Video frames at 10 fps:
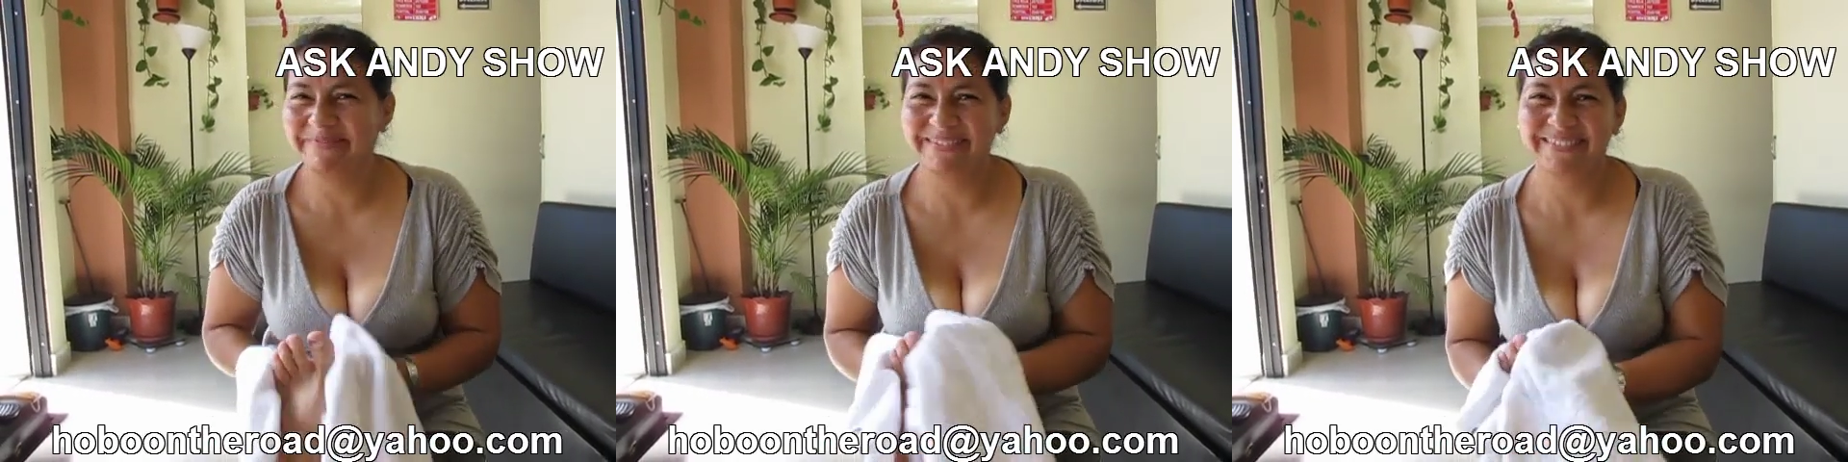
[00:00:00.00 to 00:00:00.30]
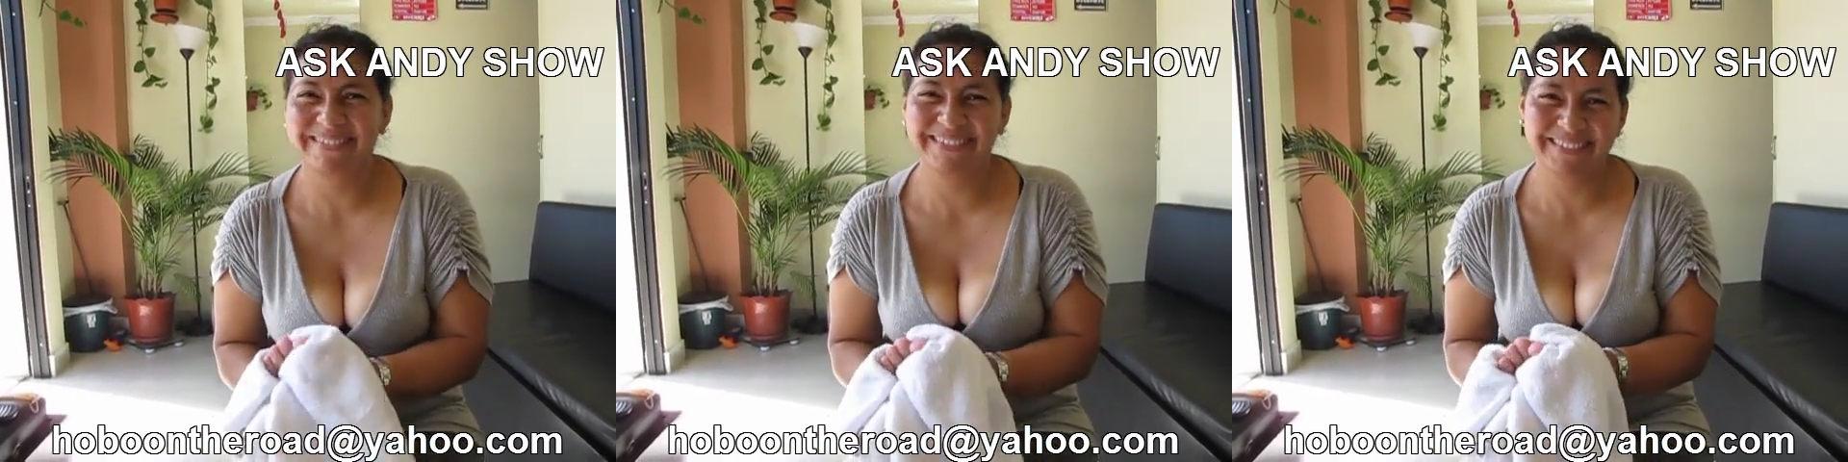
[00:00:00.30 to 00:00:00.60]

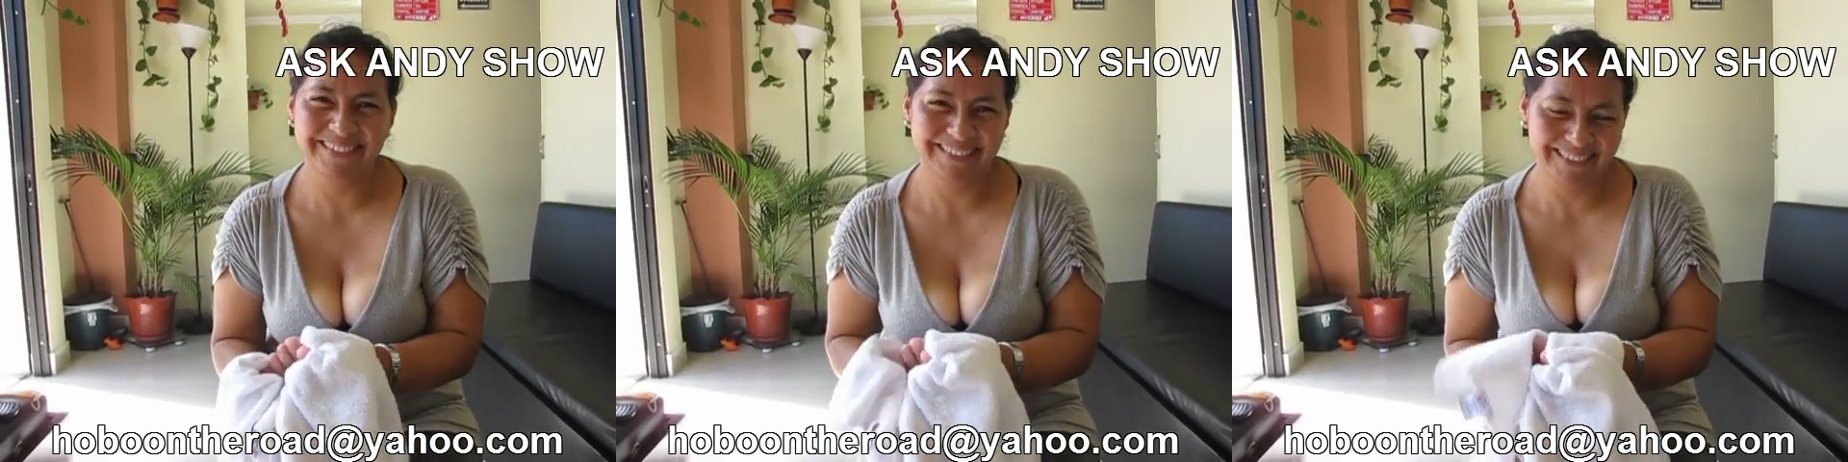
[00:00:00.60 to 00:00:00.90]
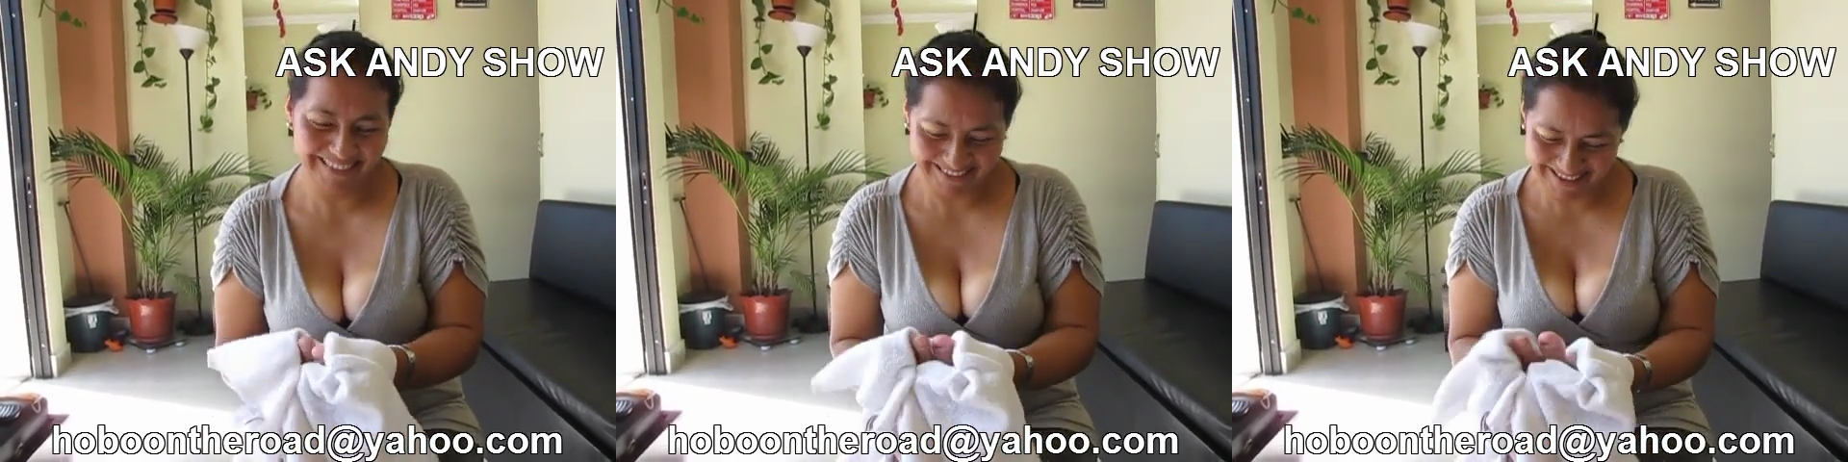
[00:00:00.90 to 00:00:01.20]
Okay, thank
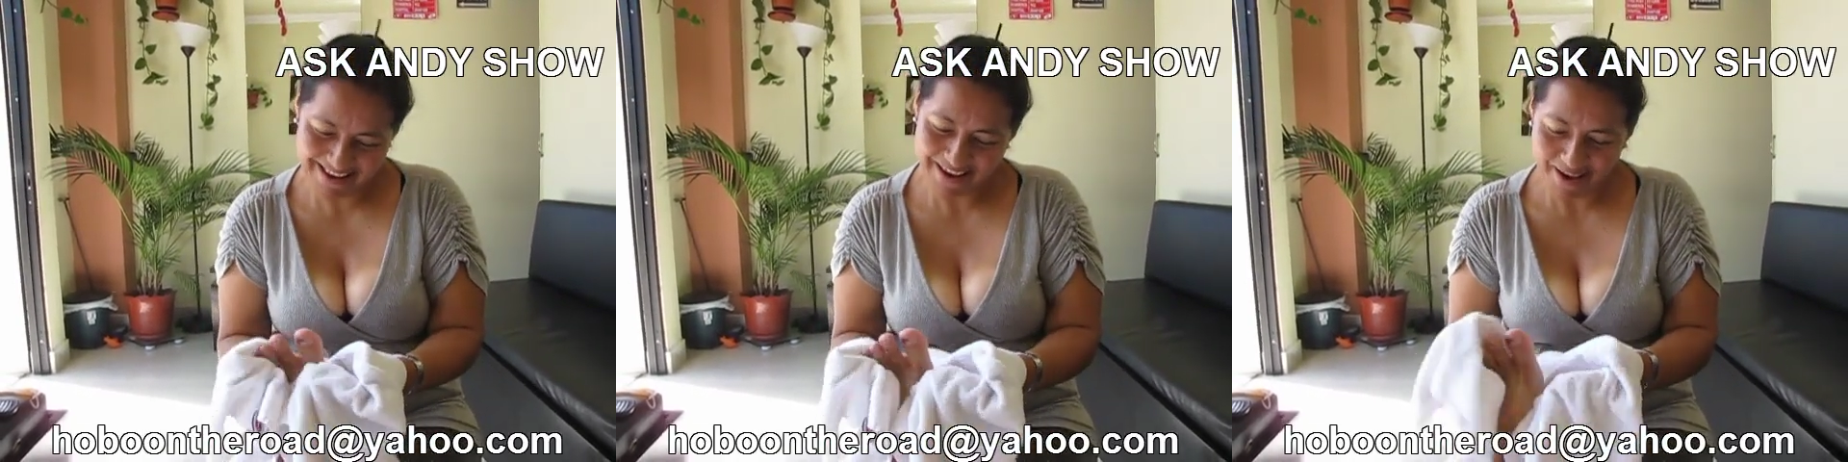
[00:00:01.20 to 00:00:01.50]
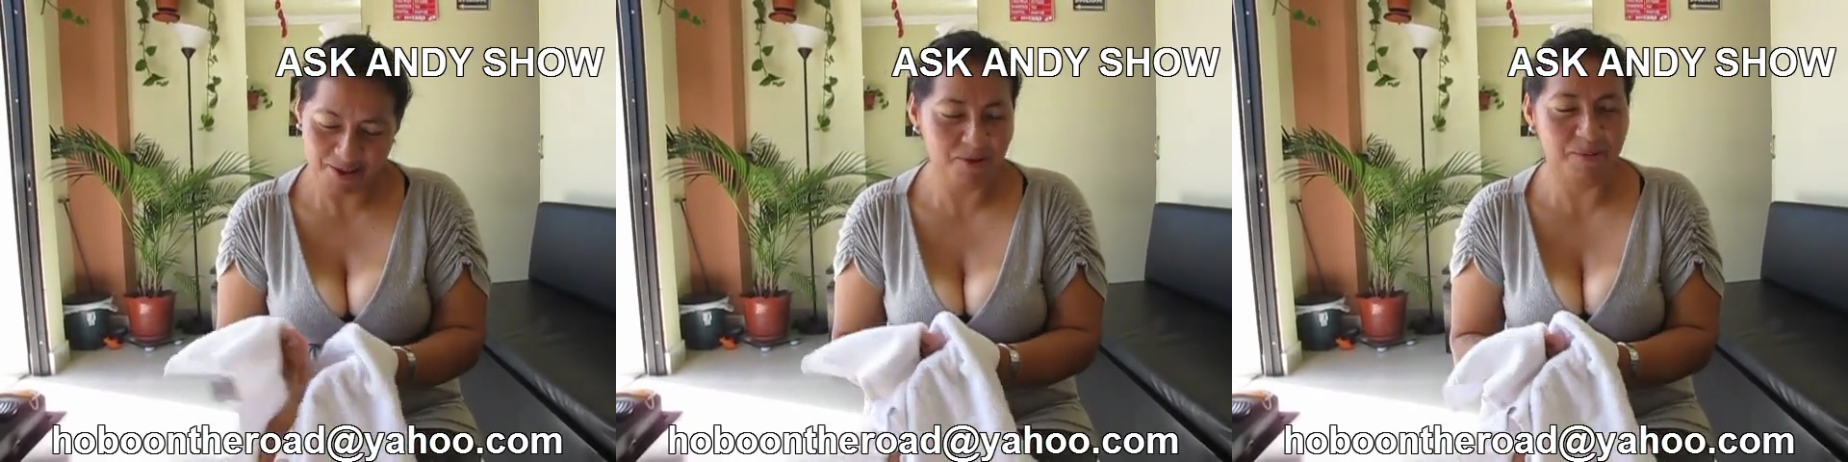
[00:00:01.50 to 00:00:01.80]
you.
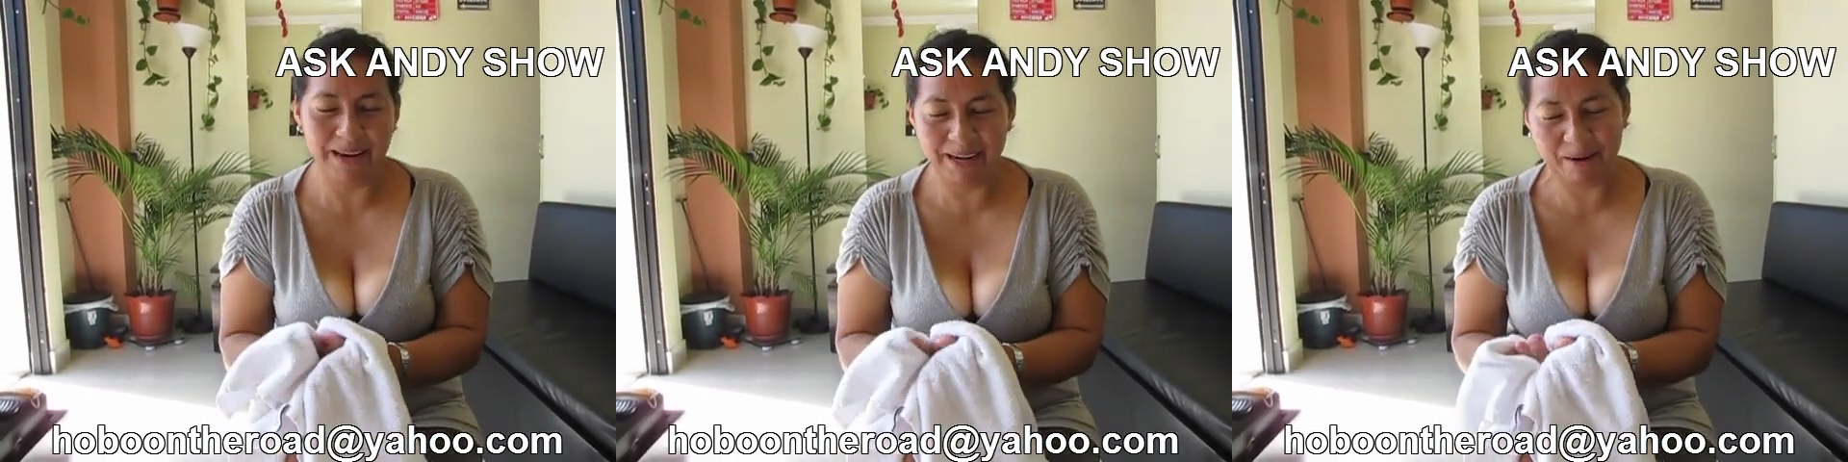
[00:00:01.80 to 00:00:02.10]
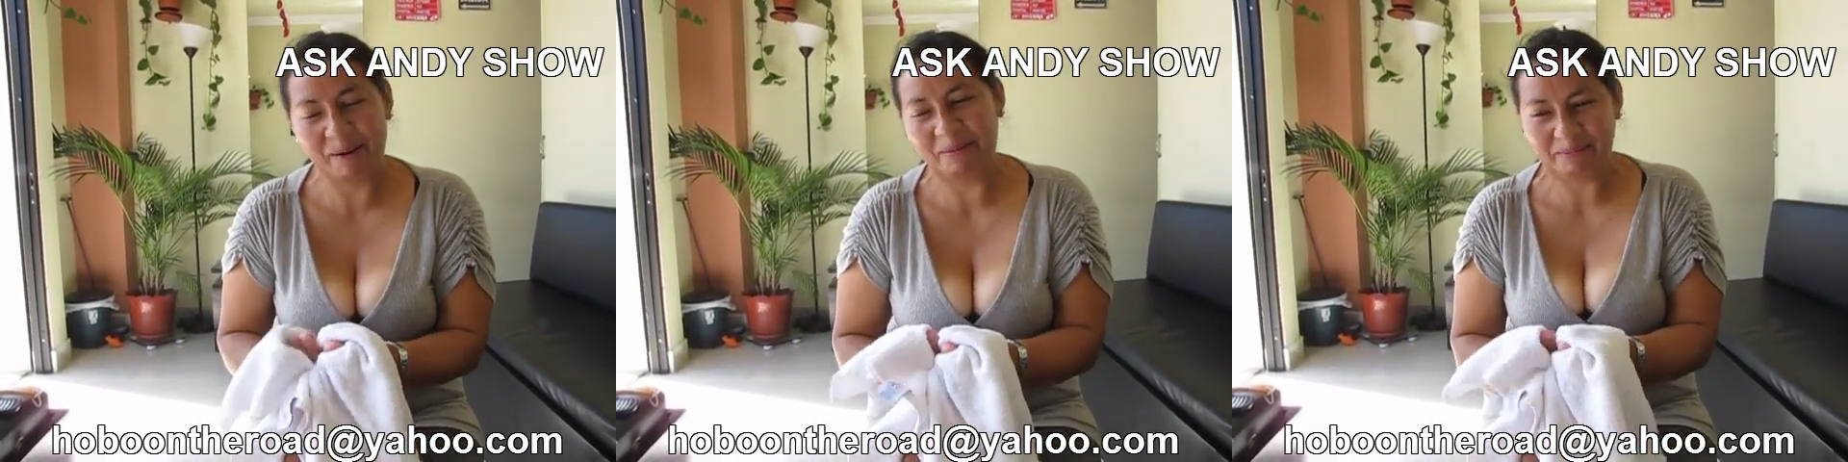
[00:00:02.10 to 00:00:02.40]

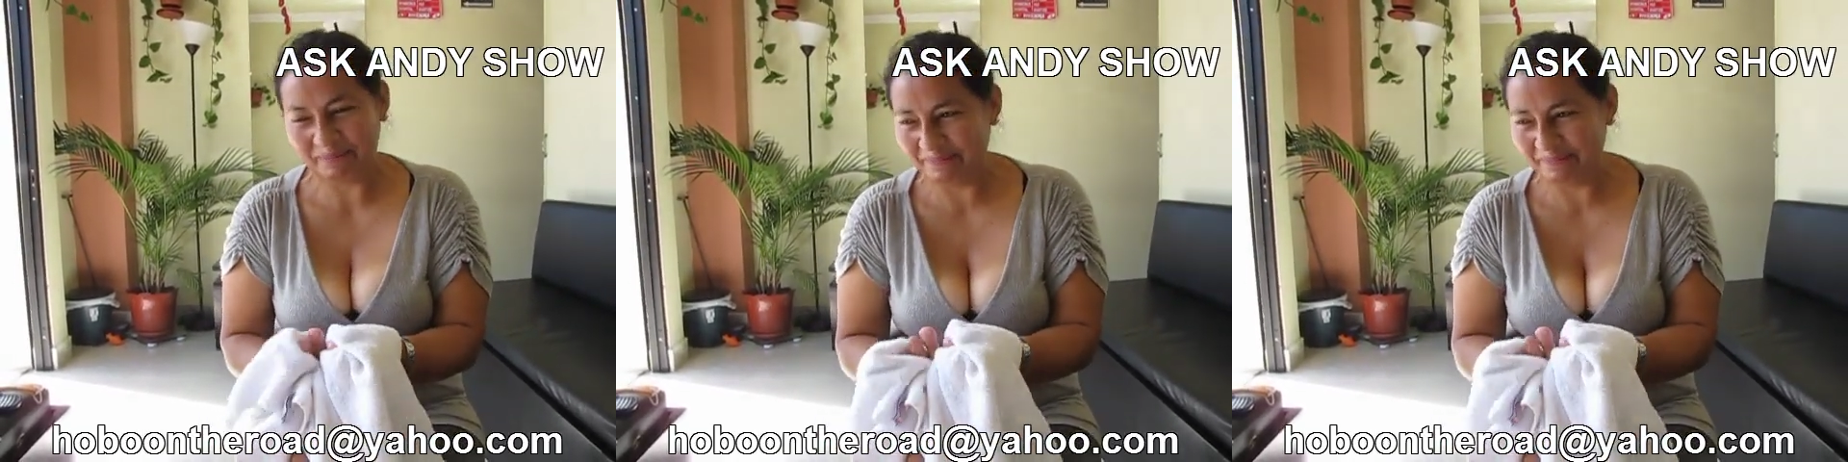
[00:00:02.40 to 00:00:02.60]
Welcome.